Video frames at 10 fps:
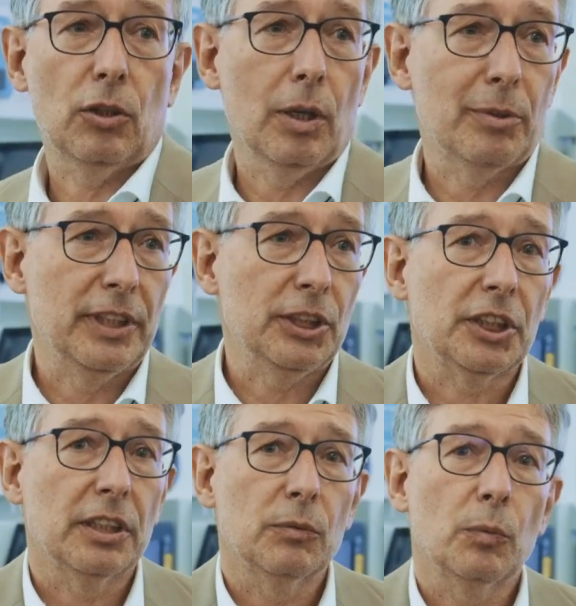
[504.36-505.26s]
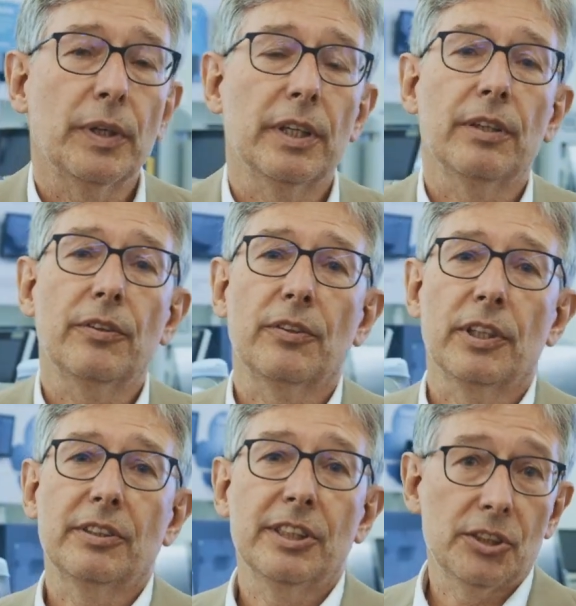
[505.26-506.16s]
collaboration with
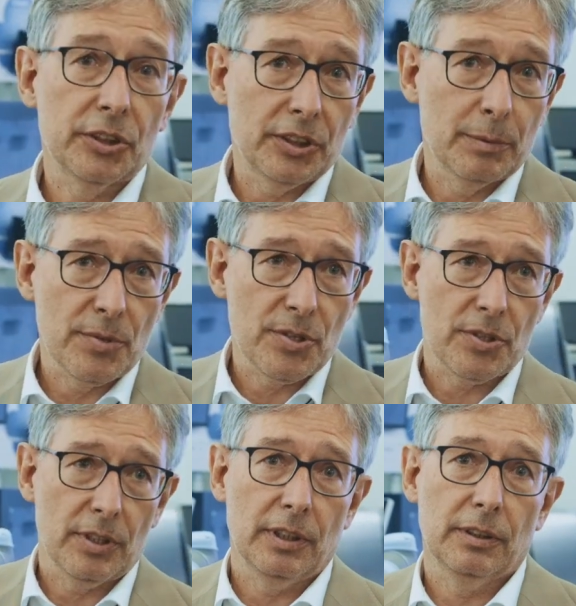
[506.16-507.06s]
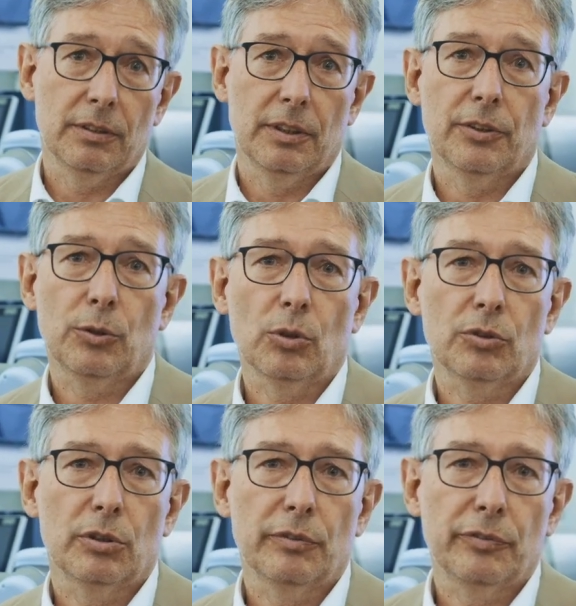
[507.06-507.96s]
T-Systems, the
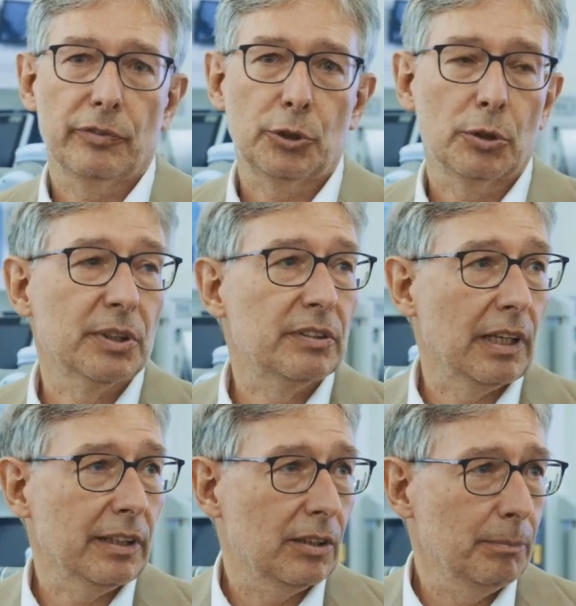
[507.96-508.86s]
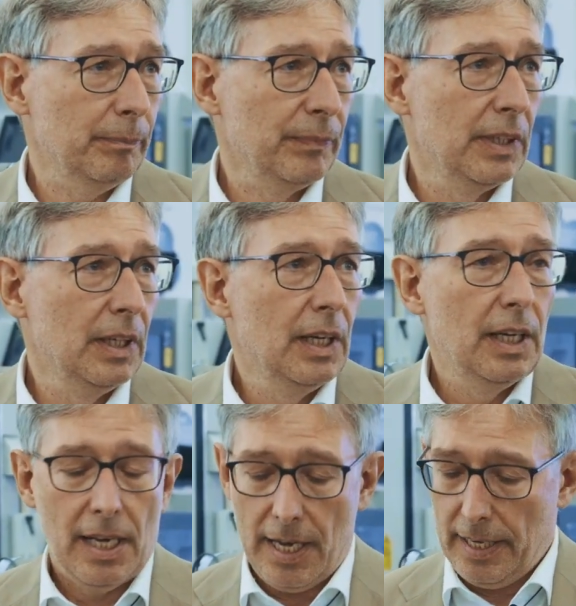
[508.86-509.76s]
daughter of German Telecom,
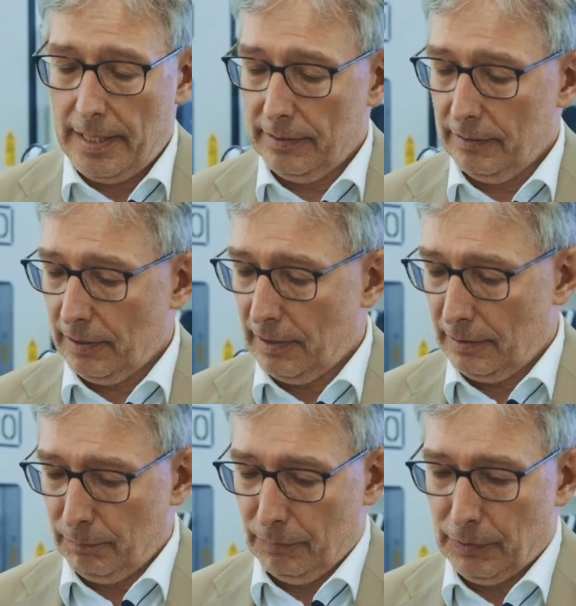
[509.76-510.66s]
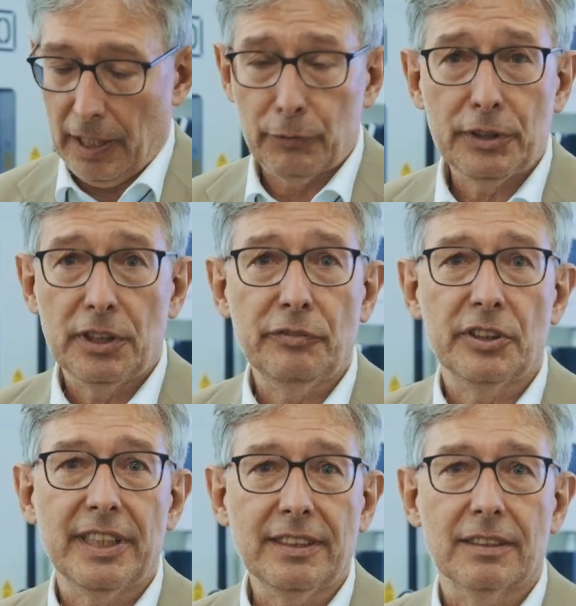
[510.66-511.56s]
and I received
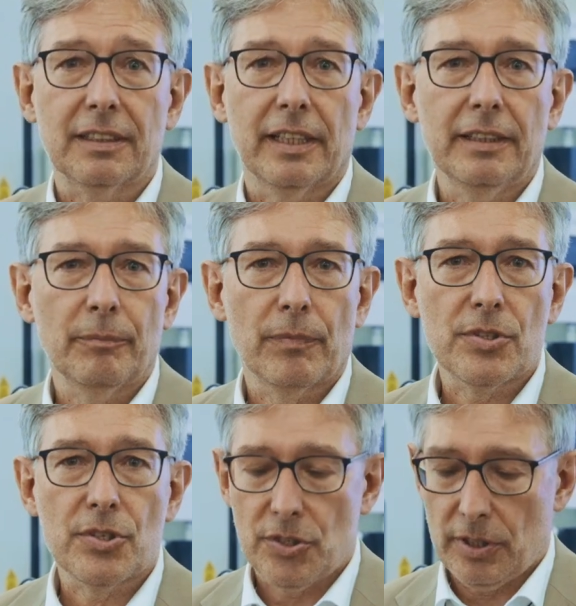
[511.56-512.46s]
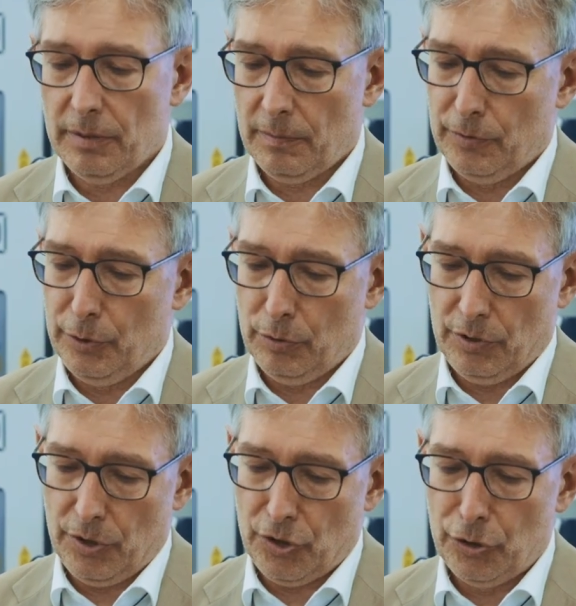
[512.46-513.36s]
it yesterday. This
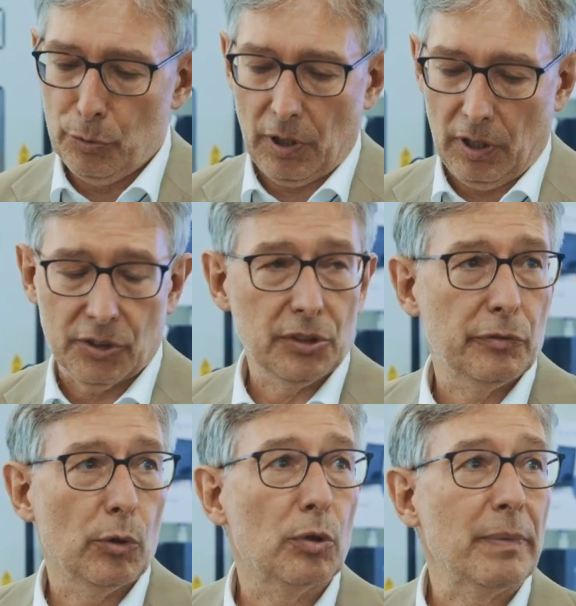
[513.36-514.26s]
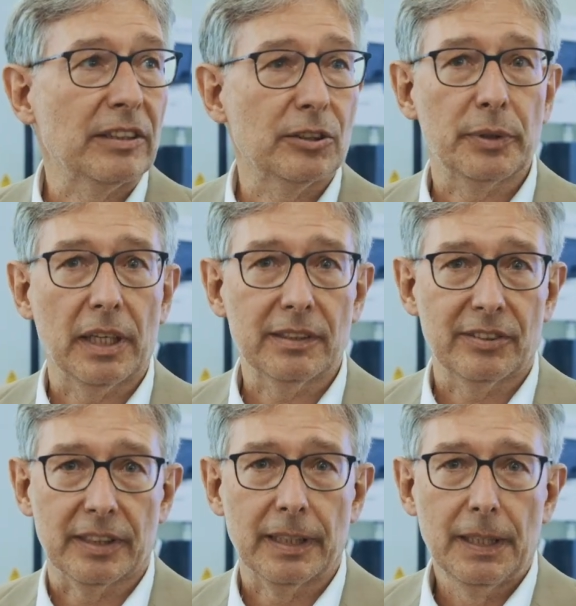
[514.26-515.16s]
is new glasses for augmented
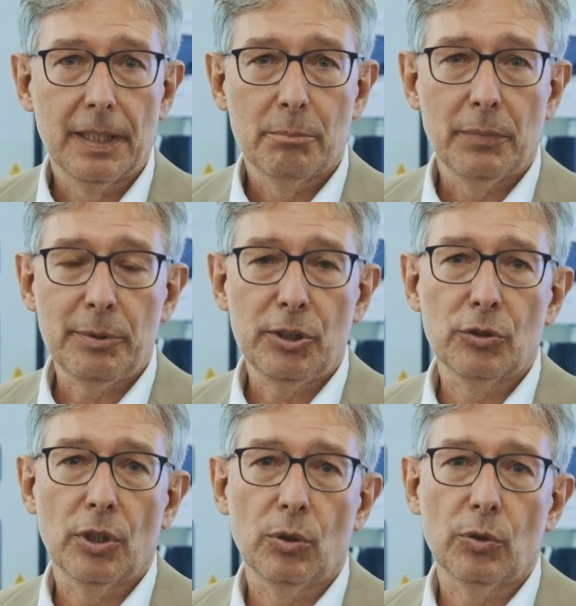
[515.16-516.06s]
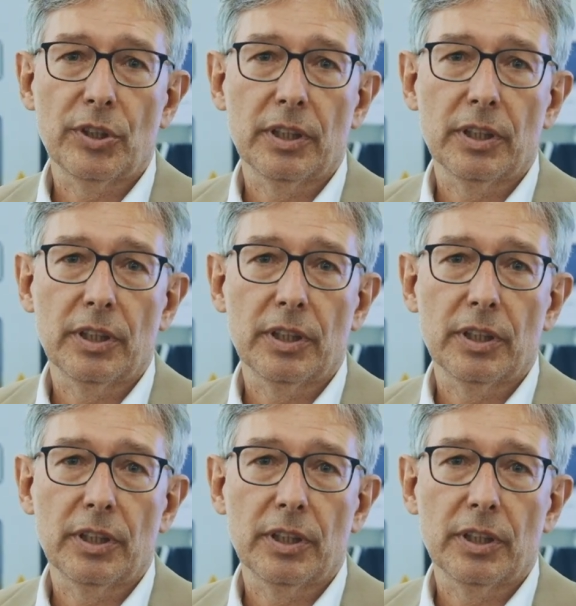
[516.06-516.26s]
reality. Maybe you know